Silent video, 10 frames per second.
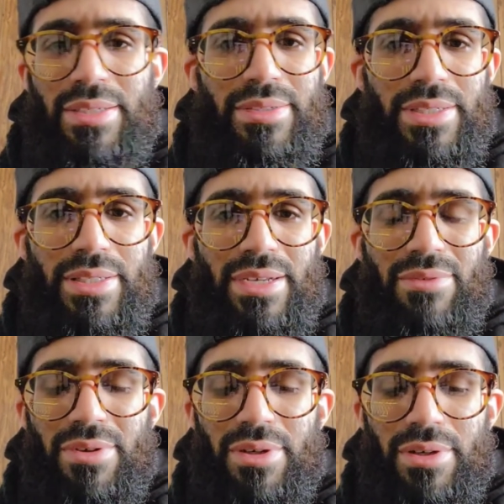he
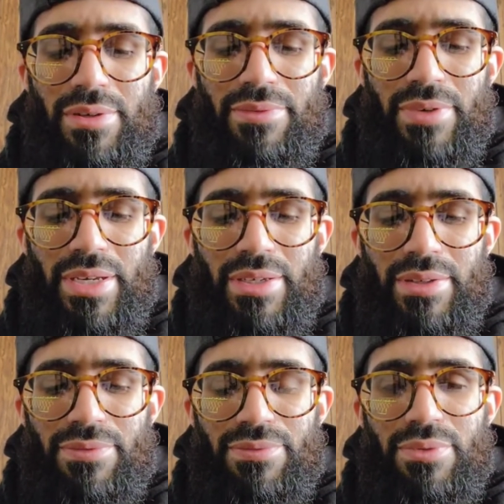never heard of
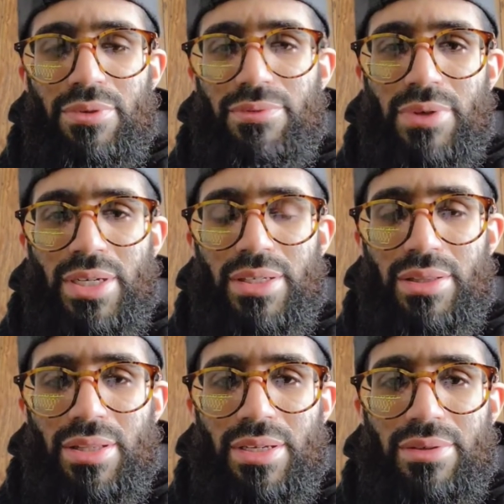a fuel
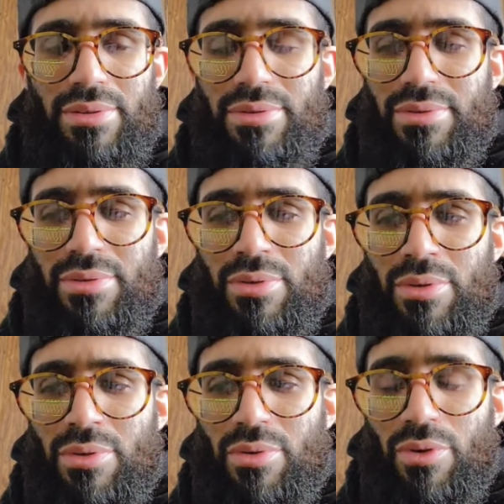regulator
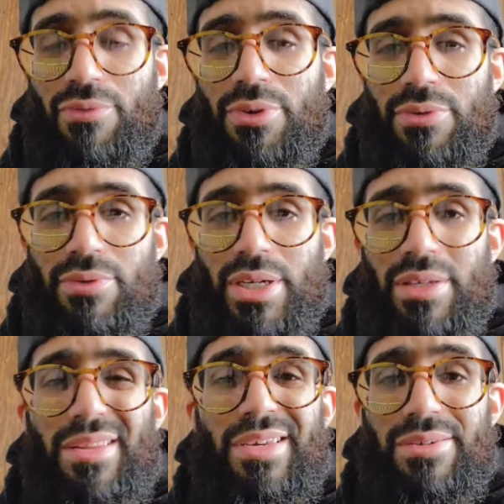or fuel
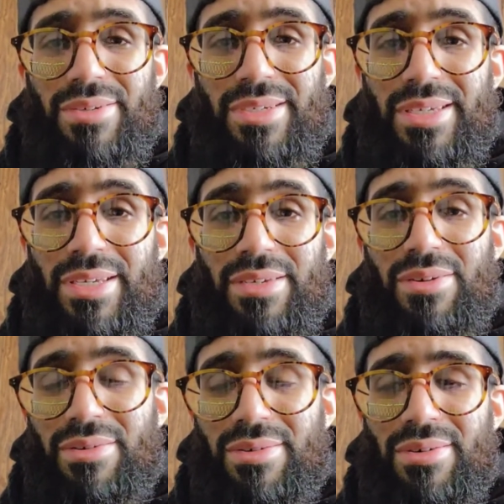regulator kit
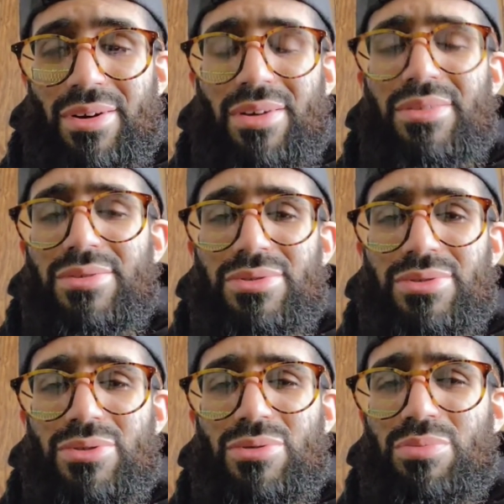on a
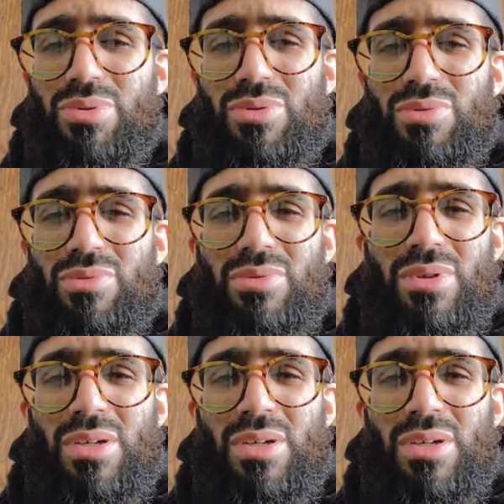Subaru,